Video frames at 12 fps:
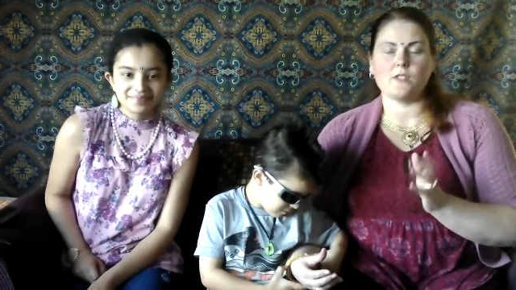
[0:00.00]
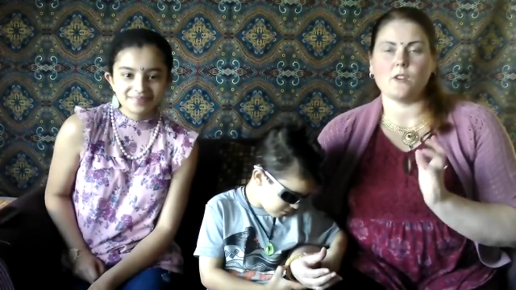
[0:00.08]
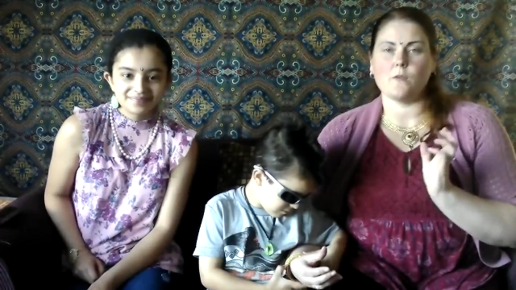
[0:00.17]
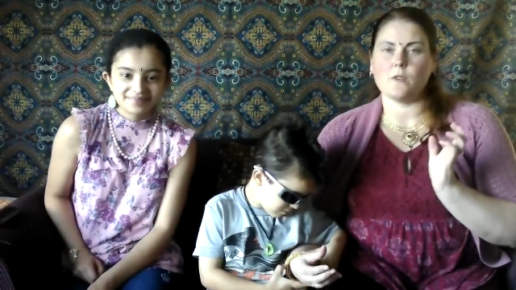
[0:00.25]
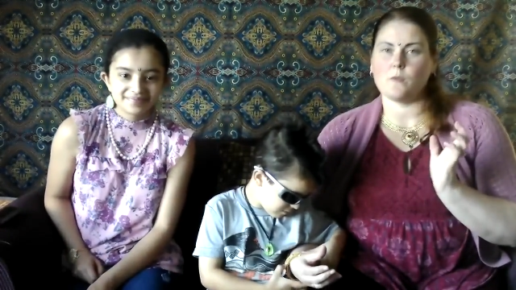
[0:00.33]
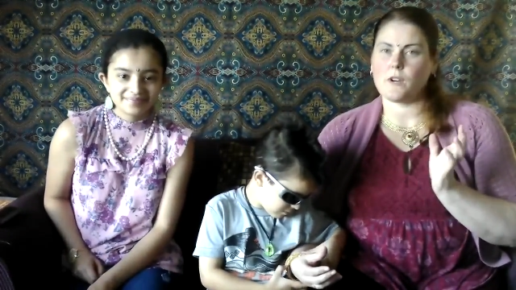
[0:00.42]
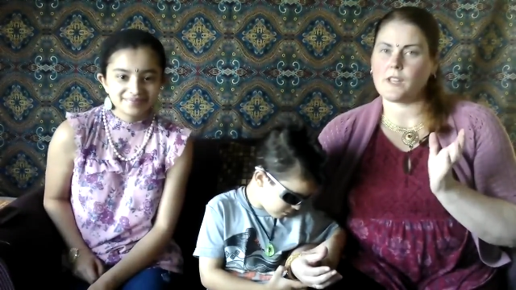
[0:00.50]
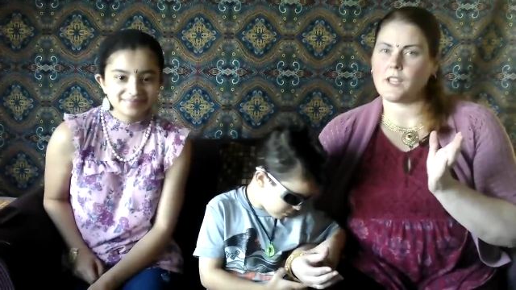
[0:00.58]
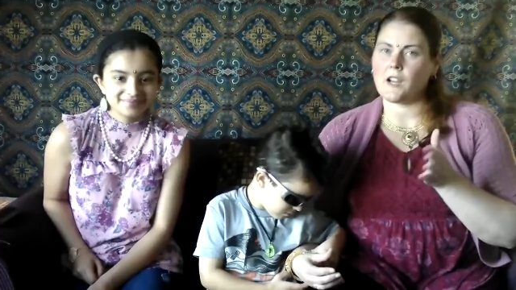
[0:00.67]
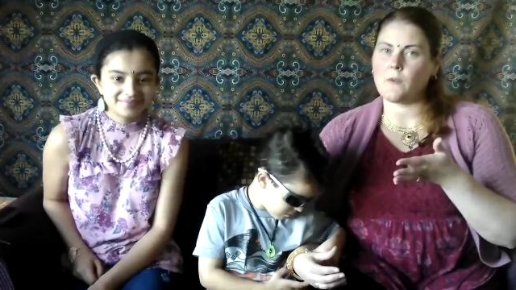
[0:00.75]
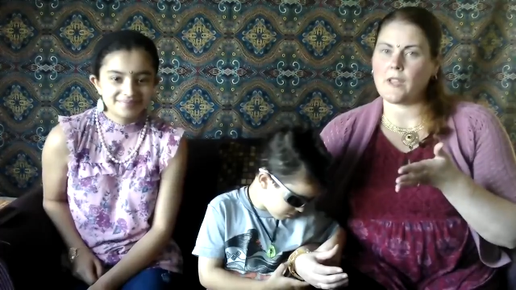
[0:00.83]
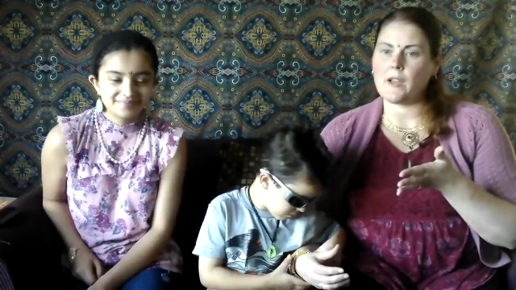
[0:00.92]
Speaker 1: So we're working
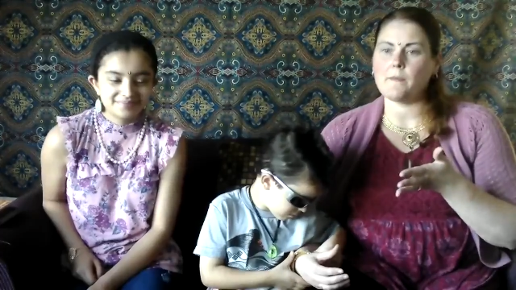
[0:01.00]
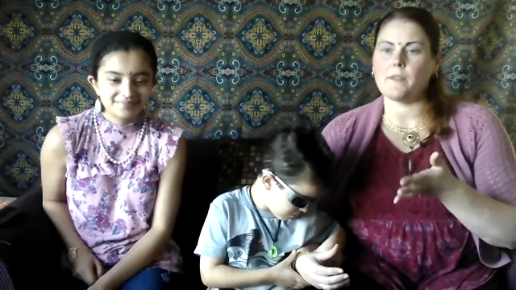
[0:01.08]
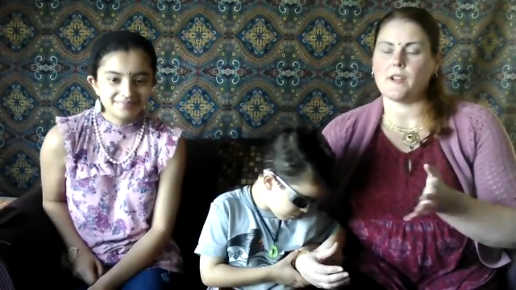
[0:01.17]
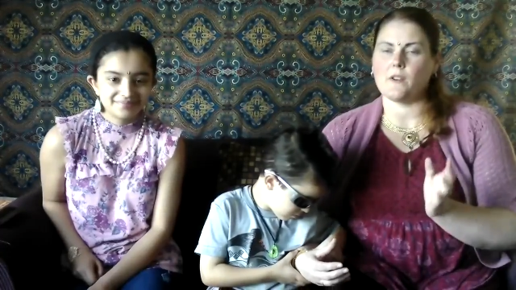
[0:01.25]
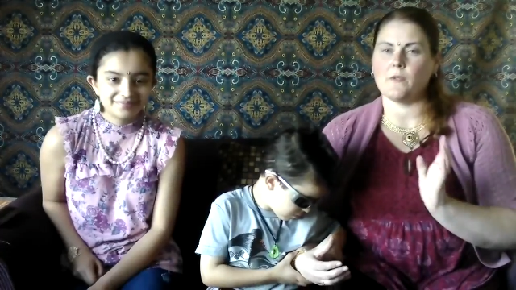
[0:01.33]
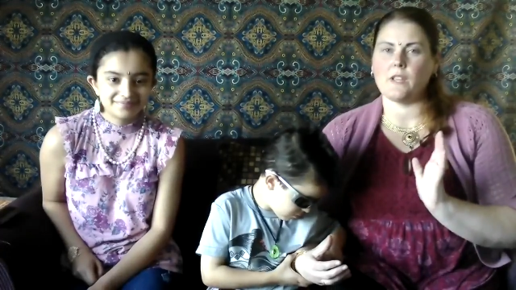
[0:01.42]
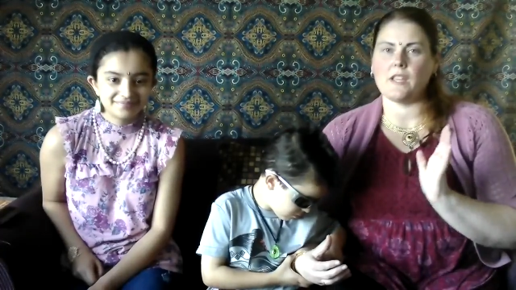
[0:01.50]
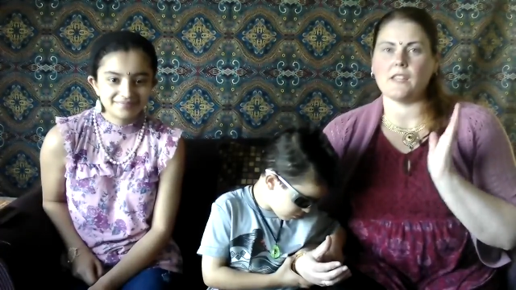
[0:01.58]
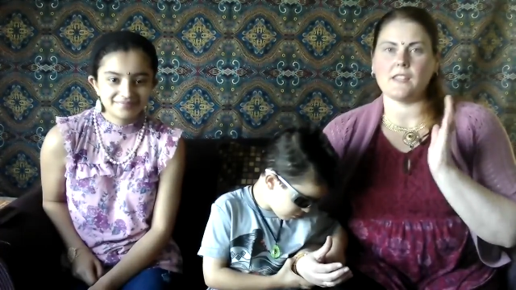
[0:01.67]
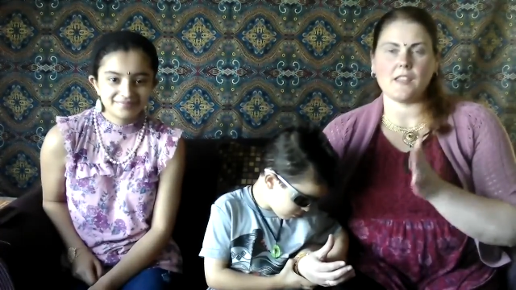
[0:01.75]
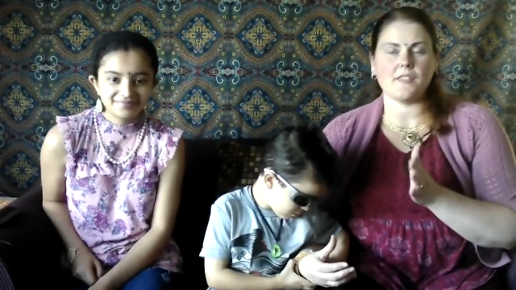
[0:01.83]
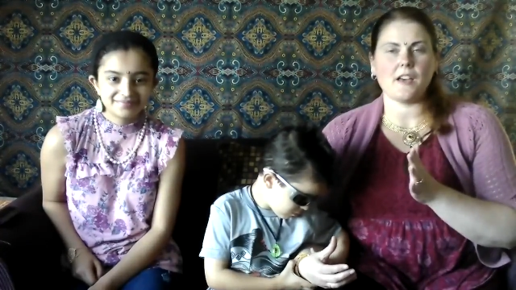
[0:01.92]
our way up there. When we hit
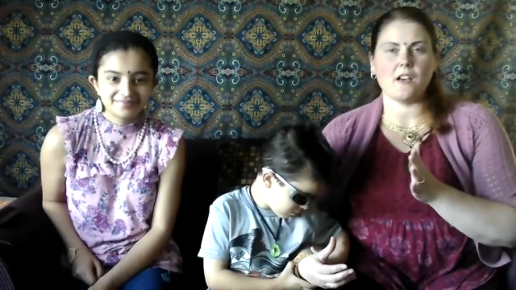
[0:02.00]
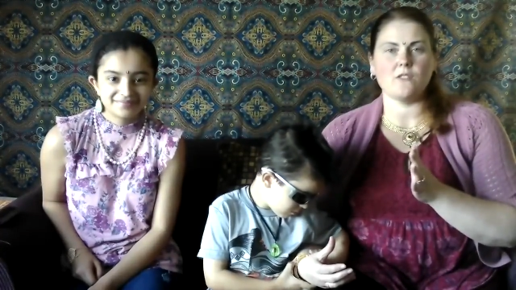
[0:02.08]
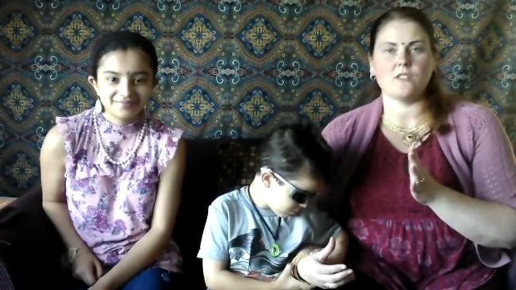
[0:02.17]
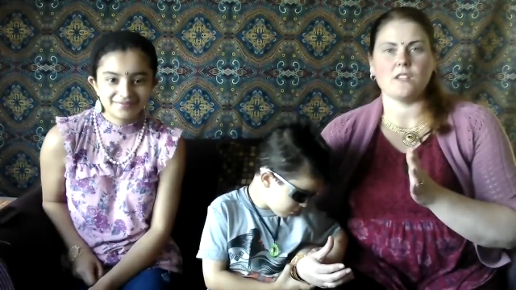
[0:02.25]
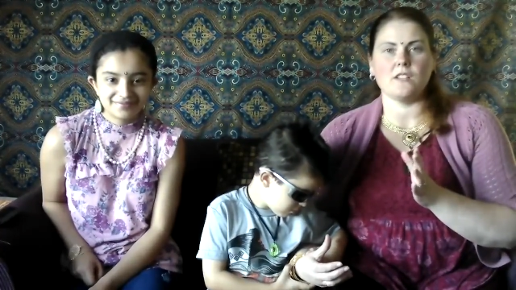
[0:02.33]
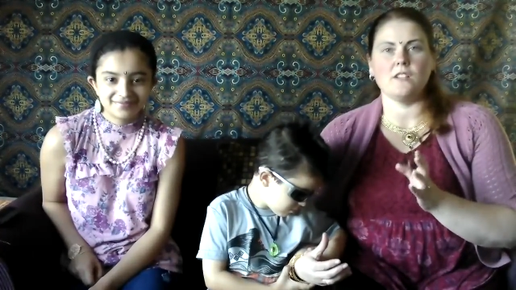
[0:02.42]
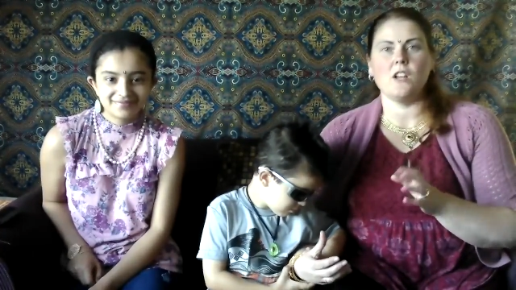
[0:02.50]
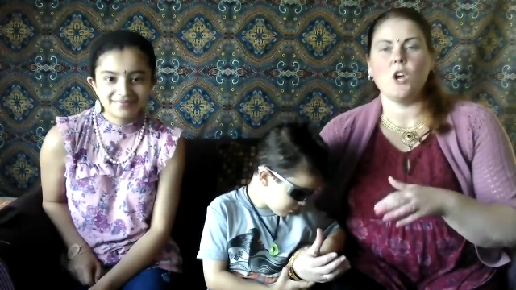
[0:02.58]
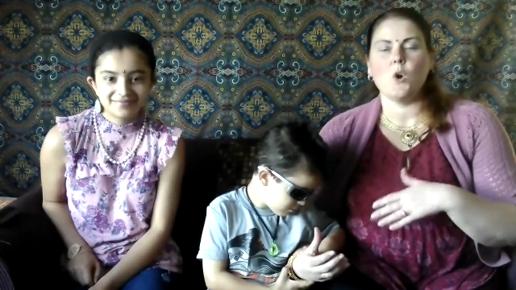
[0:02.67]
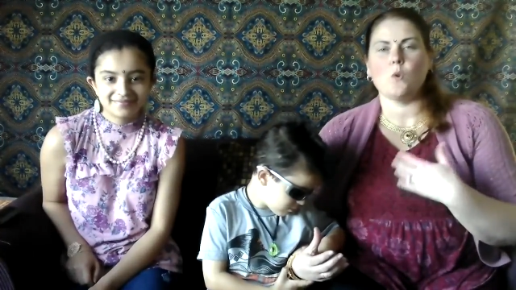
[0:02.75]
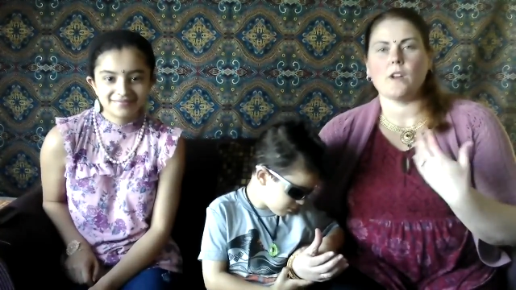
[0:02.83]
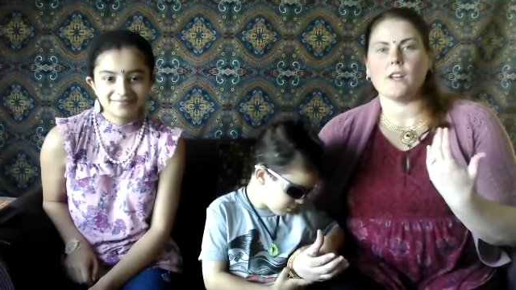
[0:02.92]
that one thousand,
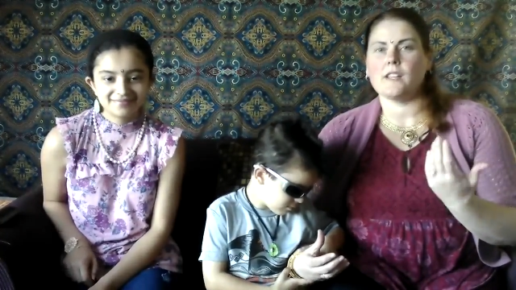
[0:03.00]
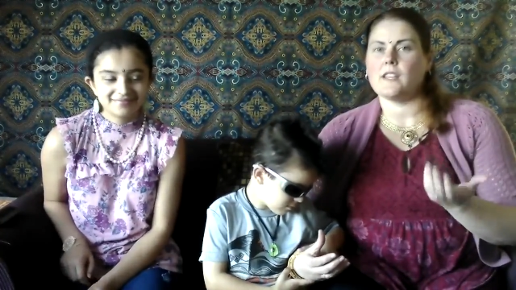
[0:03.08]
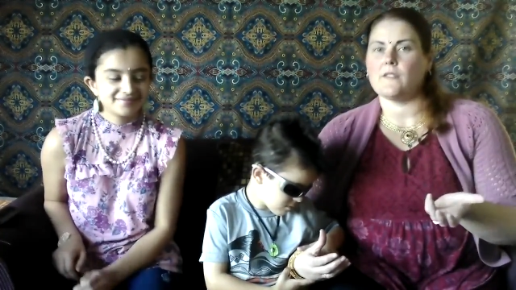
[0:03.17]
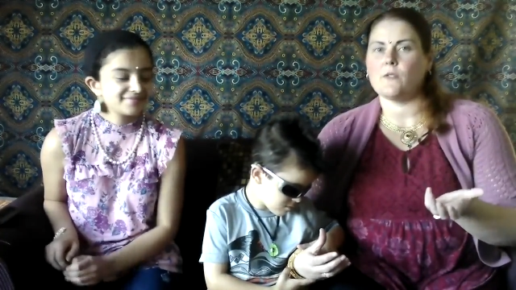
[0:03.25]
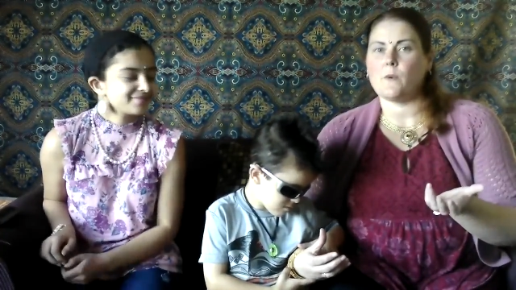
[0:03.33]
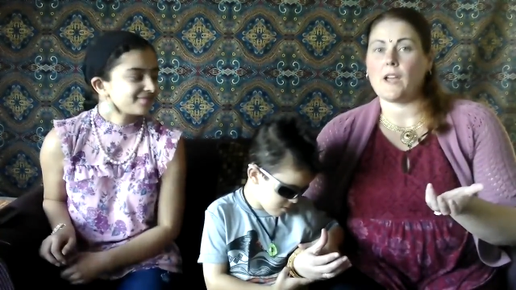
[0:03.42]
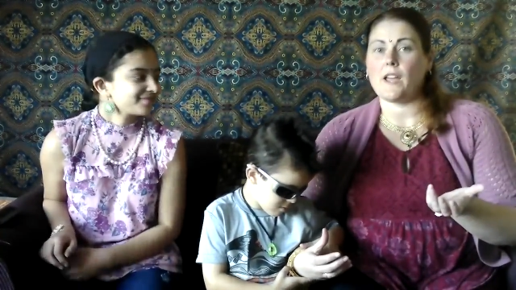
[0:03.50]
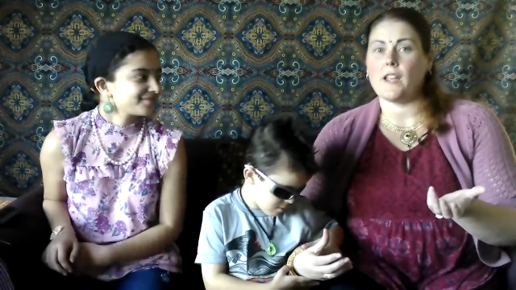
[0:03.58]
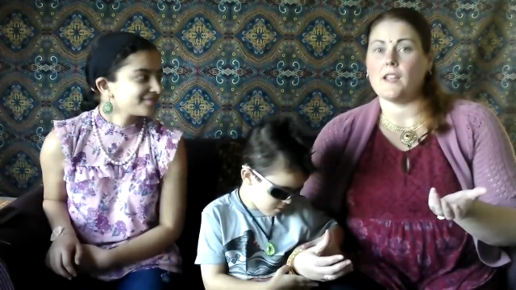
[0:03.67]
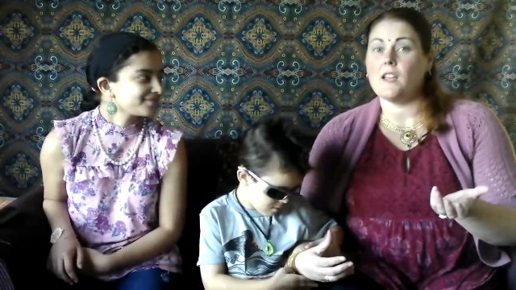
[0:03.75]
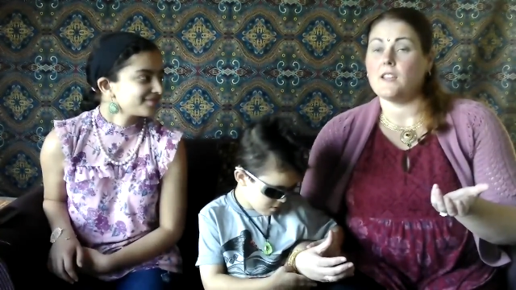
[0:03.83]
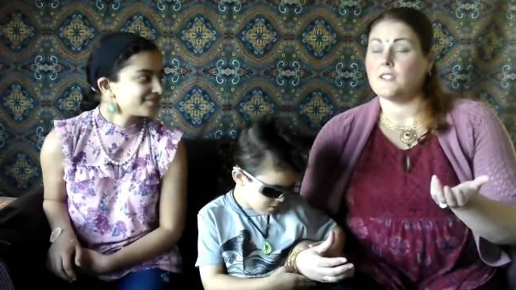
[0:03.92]
we're going to give
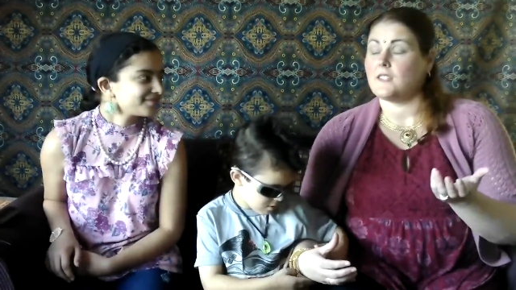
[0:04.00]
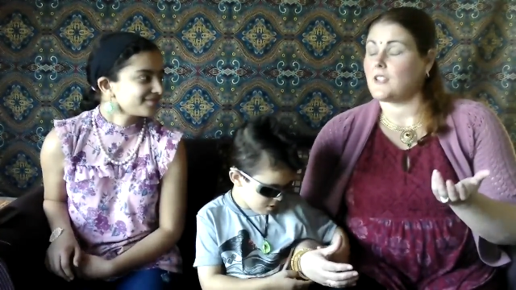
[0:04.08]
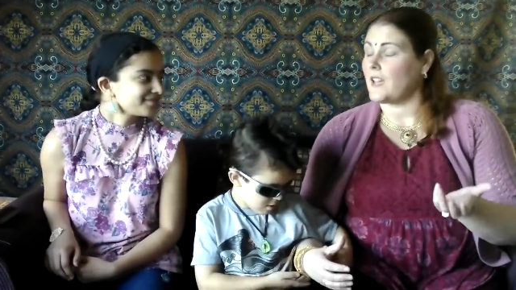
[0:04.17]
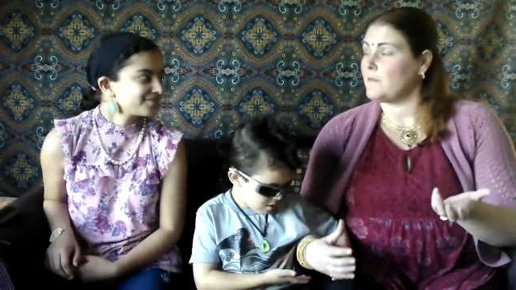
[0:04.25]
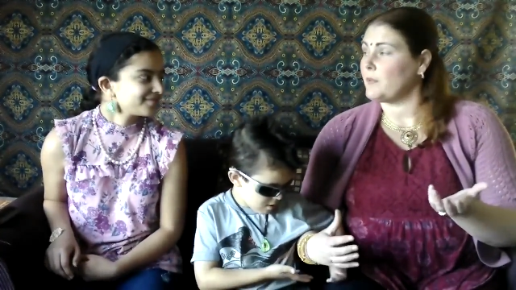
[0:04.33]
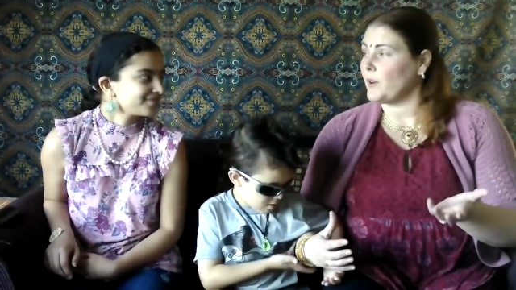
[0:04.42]
away ten